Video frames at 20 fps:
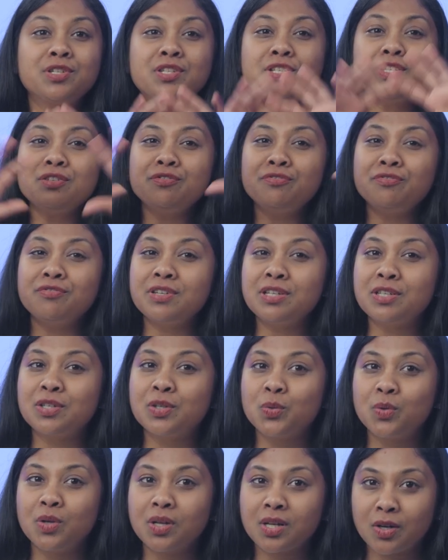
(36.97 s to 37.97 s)
different
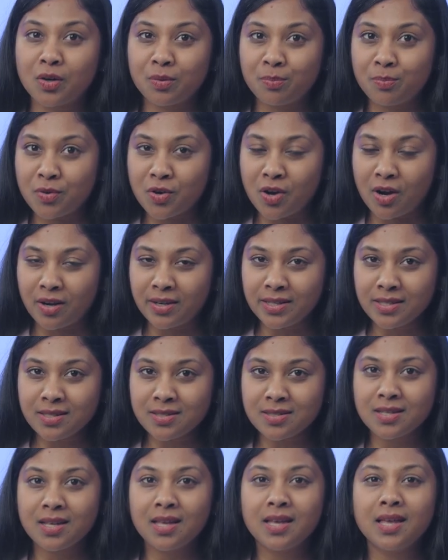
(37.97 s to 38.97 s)
Google Cloud
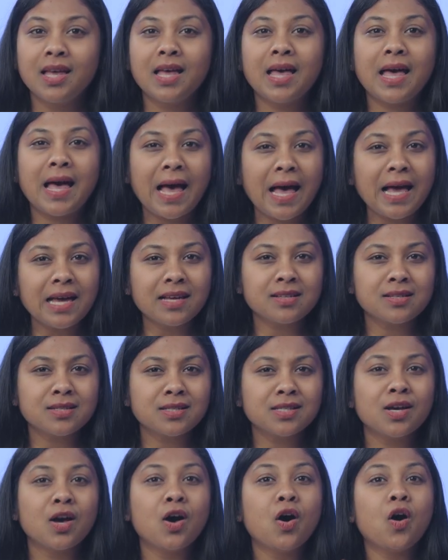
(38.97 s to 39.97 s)
products
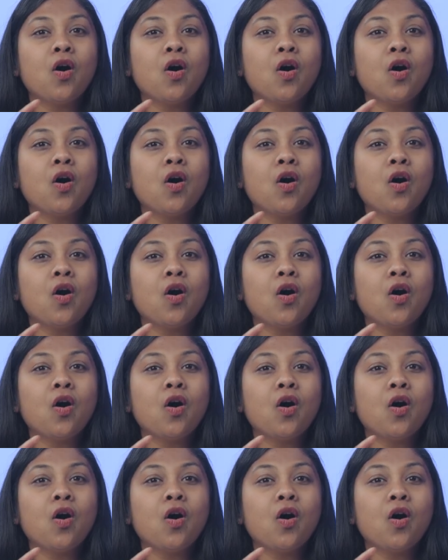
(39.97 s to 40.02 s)
and